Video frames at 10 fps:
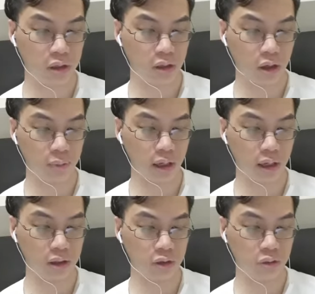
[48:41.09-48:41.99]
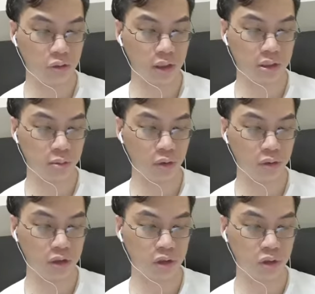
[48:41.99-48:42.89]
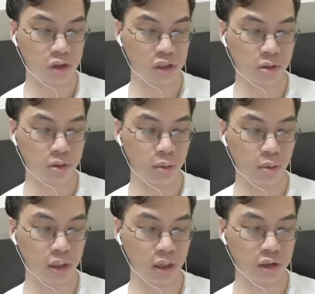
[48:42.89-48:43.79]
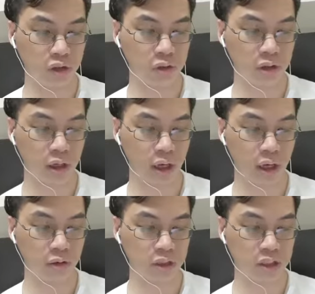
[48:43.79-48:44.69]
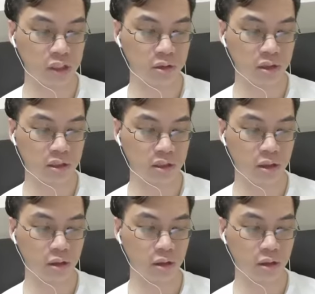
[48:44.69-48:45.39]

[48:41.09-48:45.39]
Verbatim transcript: Apply the total as a bonus to the ship's speed until the end of the ship's next turn.